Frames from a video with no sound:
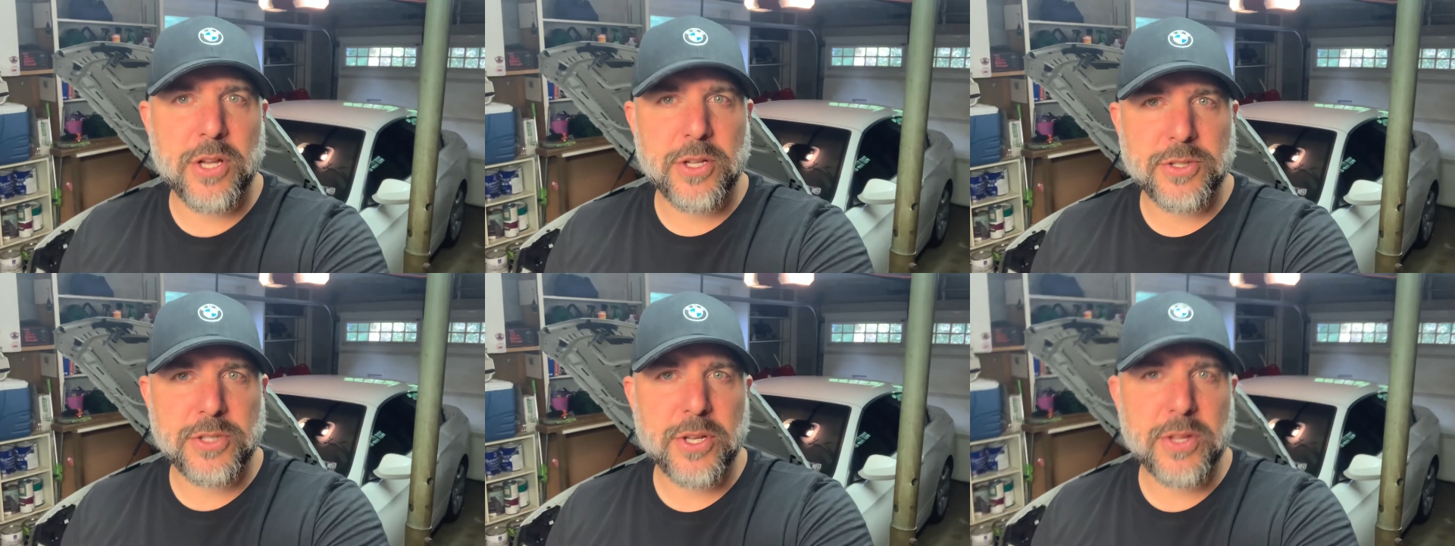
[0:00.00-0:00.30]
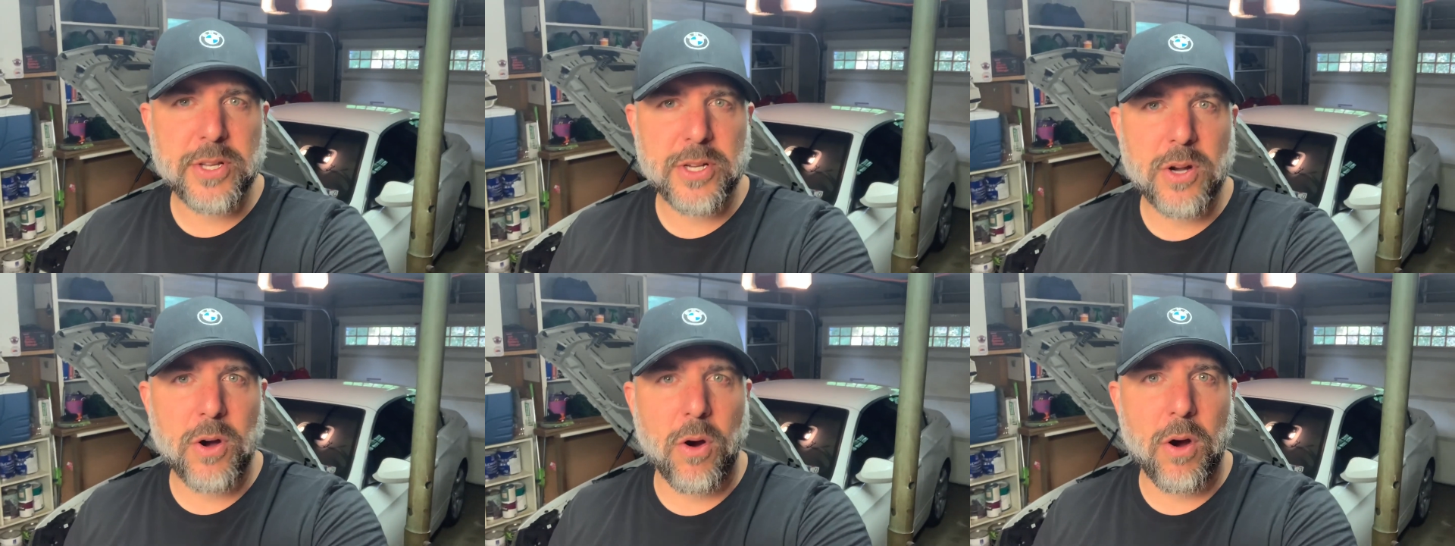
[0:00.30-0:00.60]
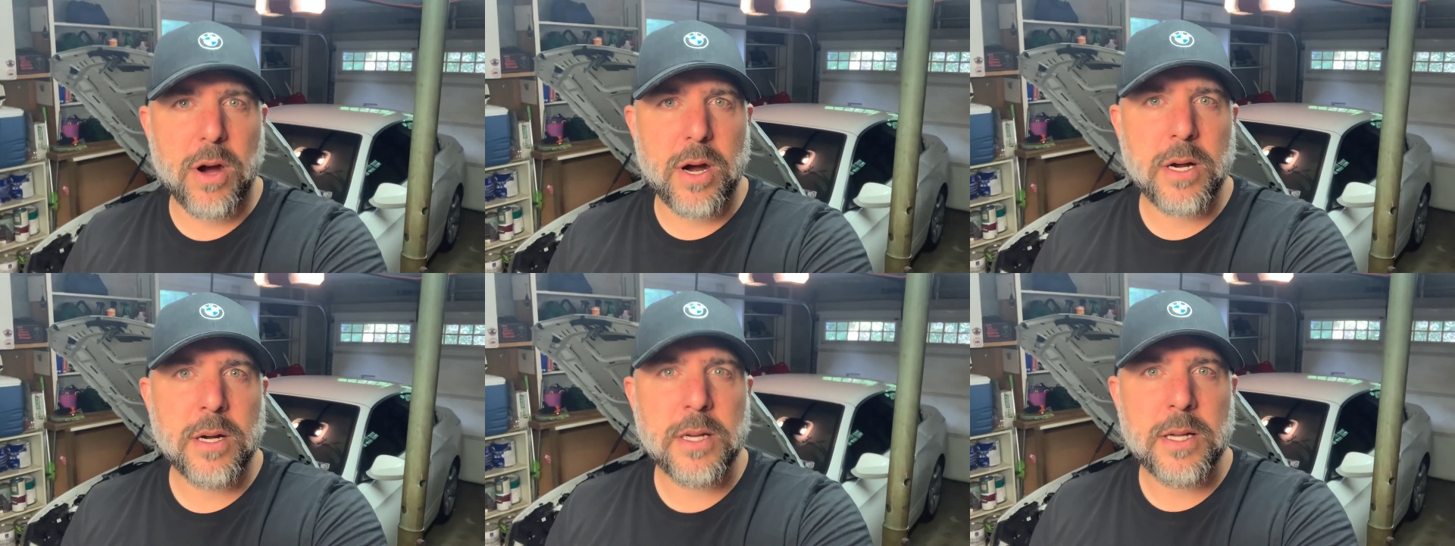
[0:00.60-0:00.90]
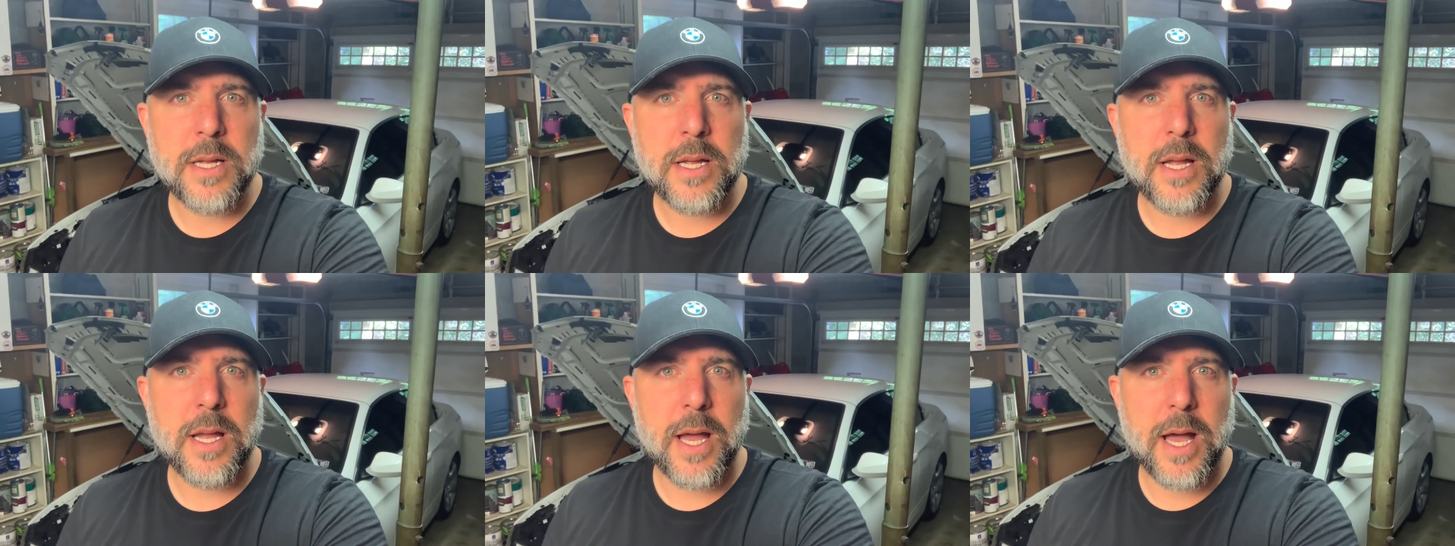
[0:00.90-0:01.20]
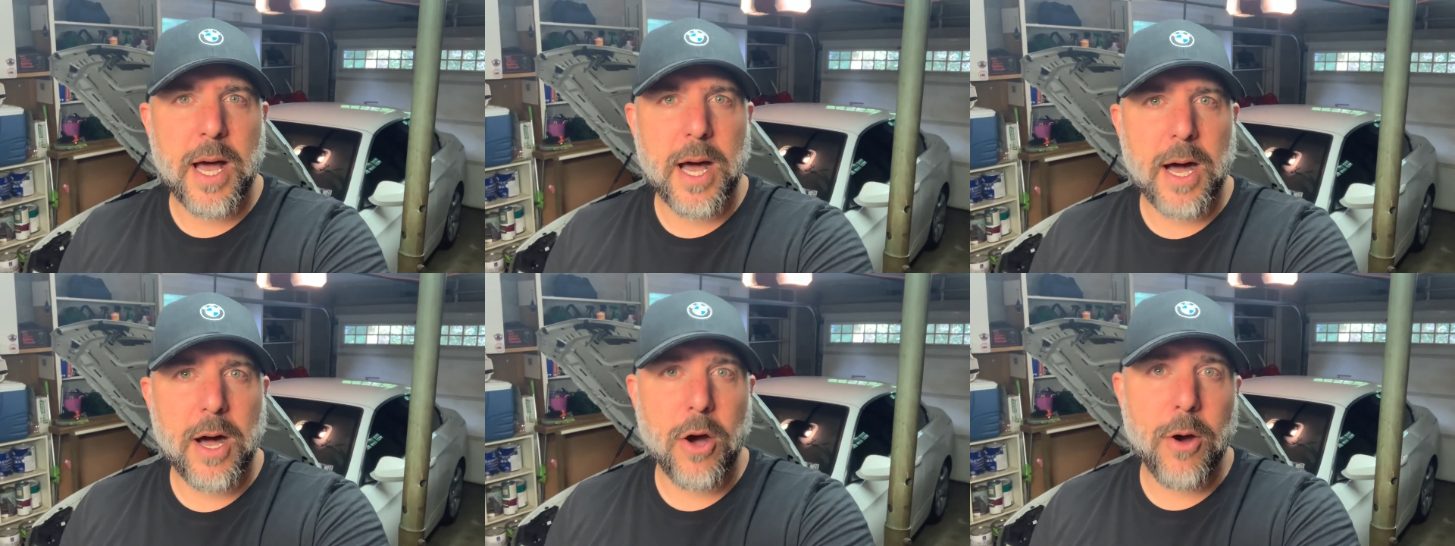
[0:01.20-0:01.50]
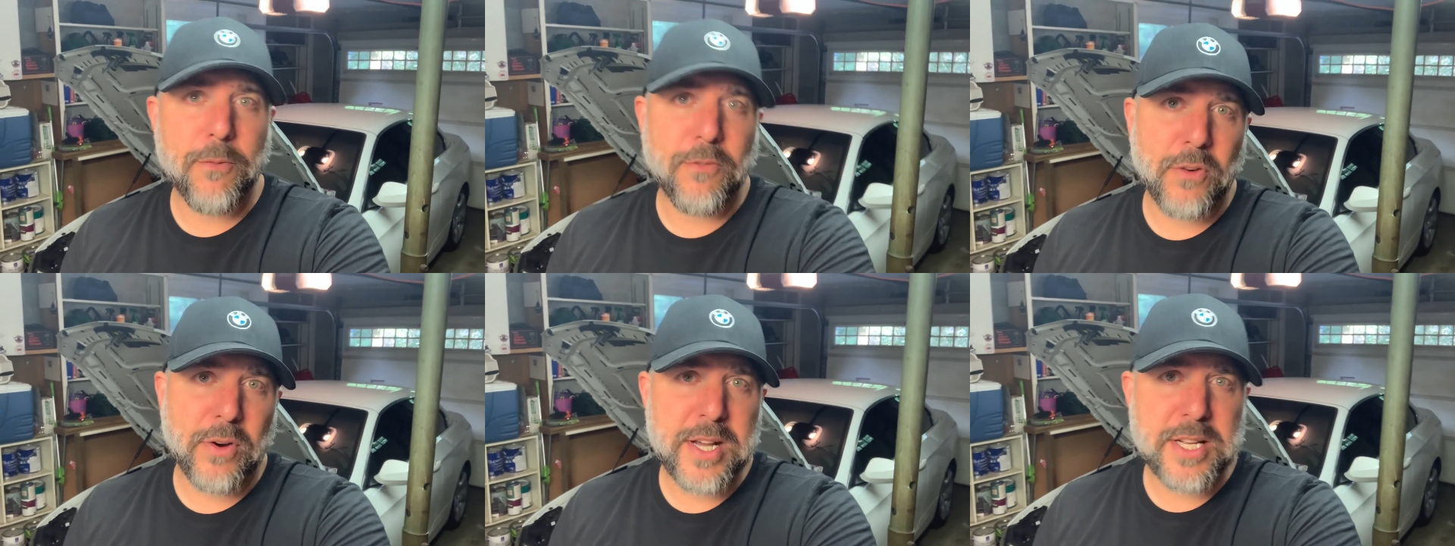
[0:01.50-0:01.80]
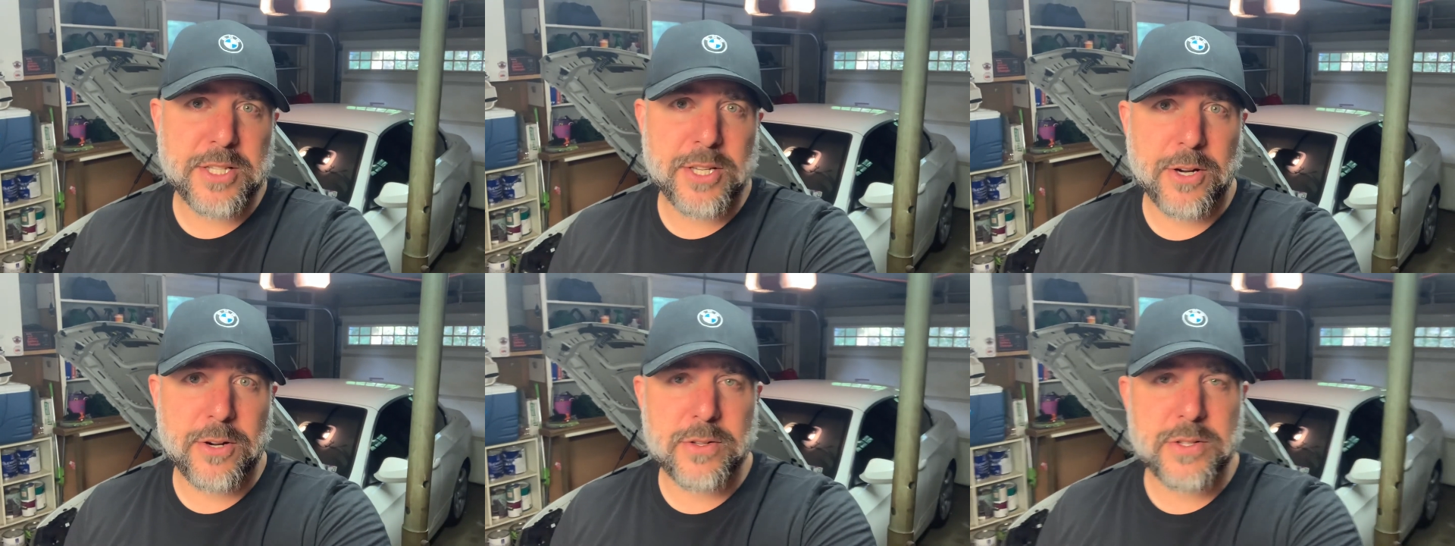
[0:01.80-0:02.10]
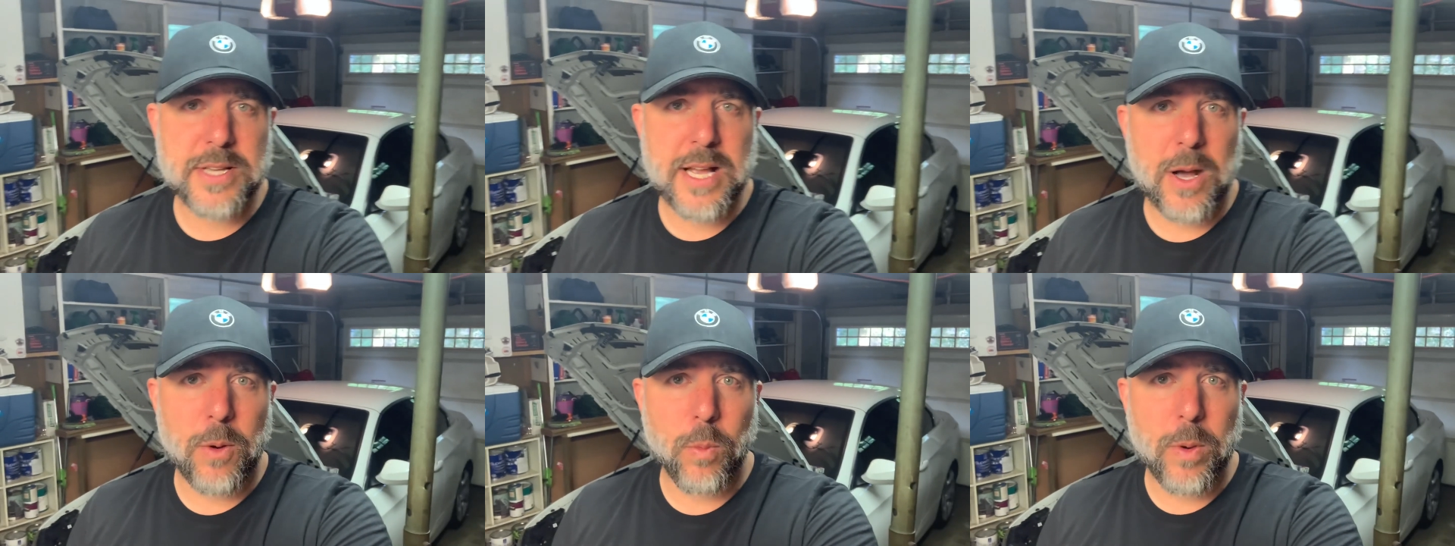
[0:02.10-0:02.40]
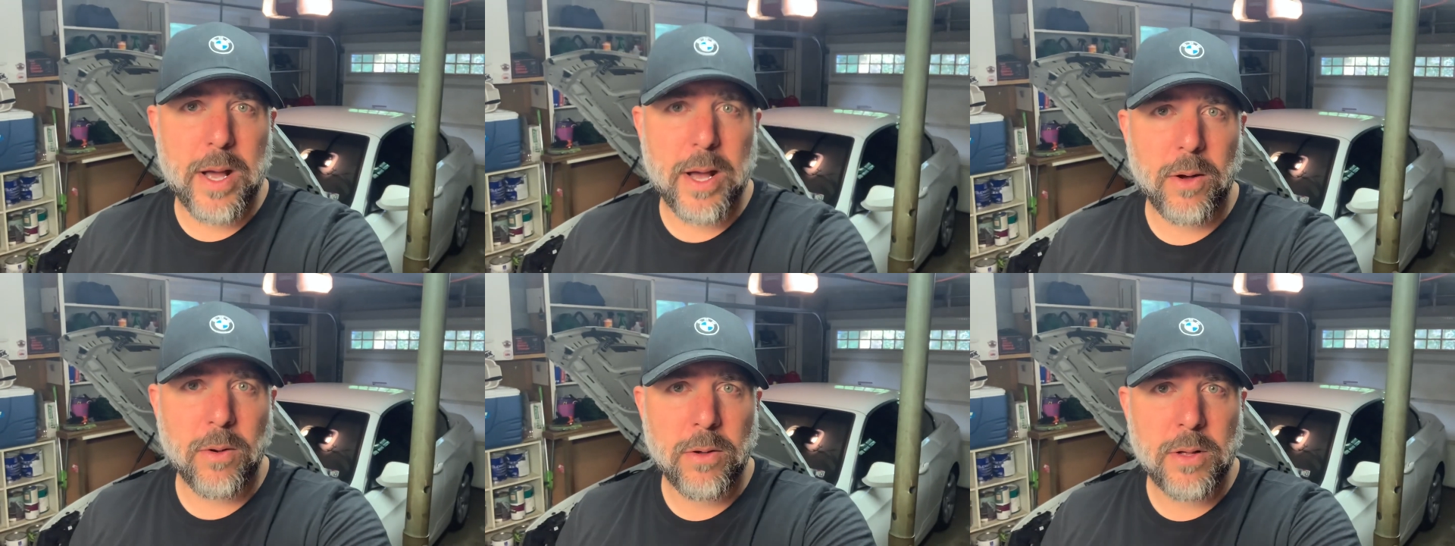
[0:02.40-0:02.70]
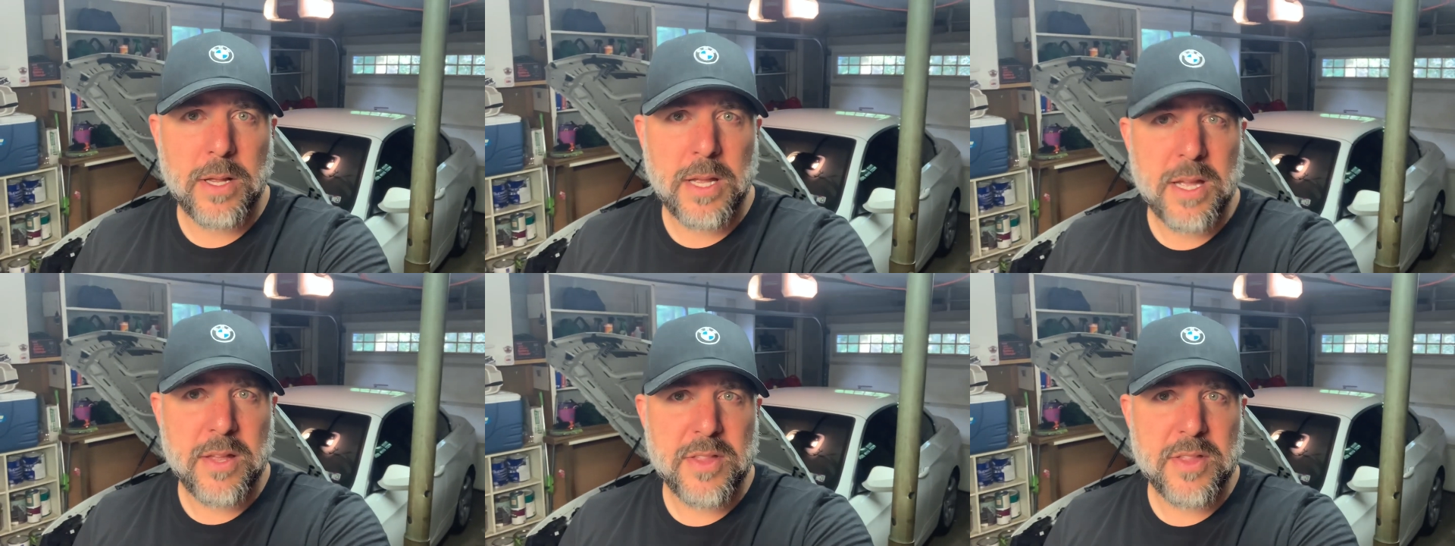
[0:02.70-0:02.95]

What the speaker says: to the car. Hopefully it turns out well.